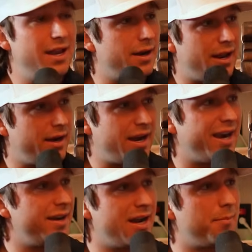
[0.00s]
and
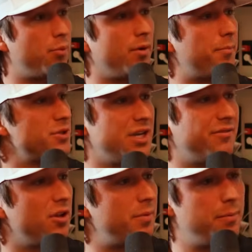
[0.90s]
99%
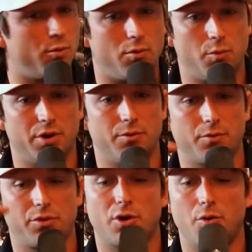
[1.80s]
of other people would
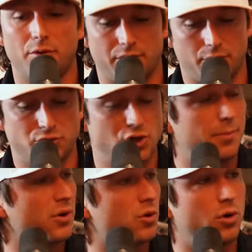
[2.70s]

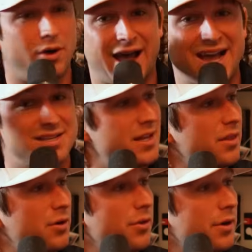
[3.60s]
drop their coil as they
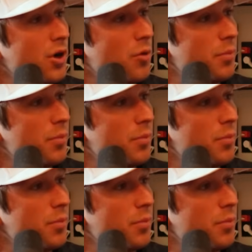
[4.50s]
throw their rope.